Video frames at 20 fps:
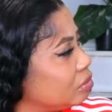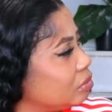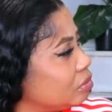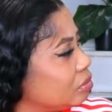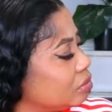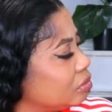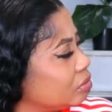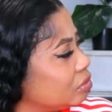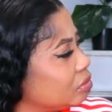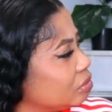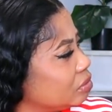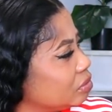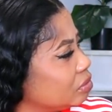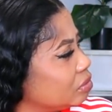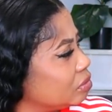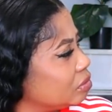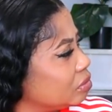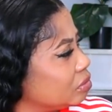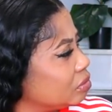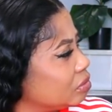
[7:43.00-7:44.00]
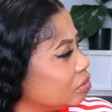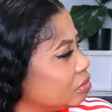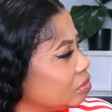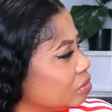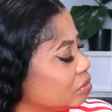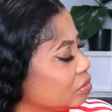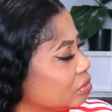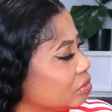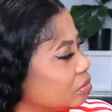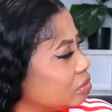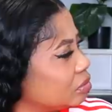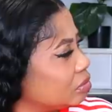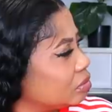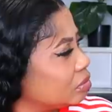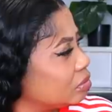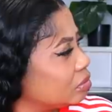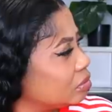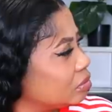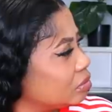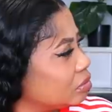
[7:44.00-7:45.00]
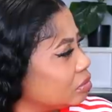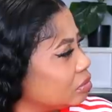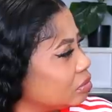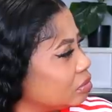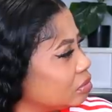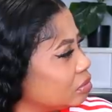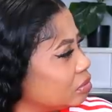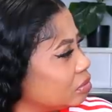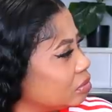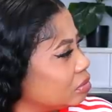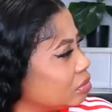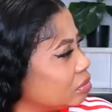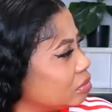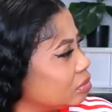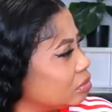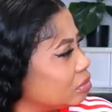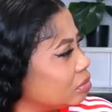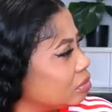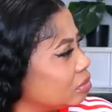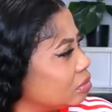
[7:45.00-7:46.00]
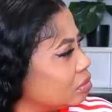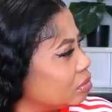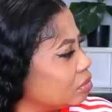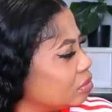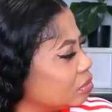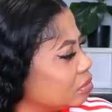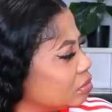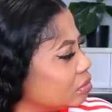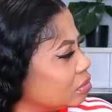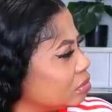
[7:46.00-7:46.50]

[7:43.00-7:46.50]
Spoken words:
[no speech]